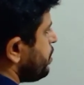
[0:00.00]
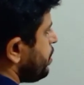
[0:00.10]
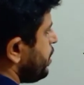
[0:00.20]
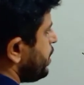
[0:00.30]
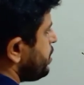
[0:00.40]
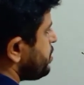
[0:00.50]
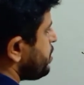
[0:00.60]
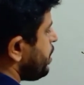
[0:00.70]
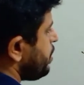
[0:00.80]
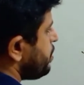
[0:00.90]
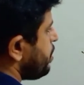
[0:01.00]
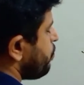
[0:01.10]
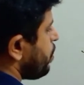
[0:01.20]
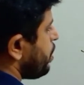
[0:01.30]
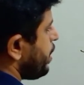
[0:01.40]
Let us say
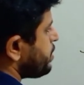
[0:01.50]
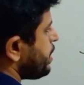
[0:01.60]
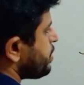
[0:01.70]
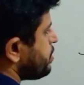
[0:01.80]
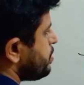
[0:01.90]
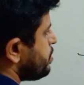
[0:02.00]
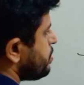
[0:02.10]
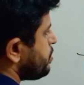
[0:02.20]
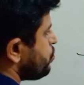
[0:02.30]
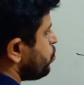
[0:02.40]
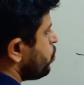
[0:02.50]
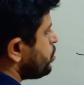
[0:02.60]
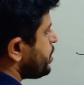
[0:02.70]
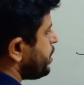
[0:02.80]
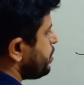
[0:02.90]
the x-axis is volts
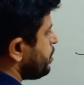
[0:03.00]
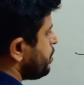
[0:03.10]
here,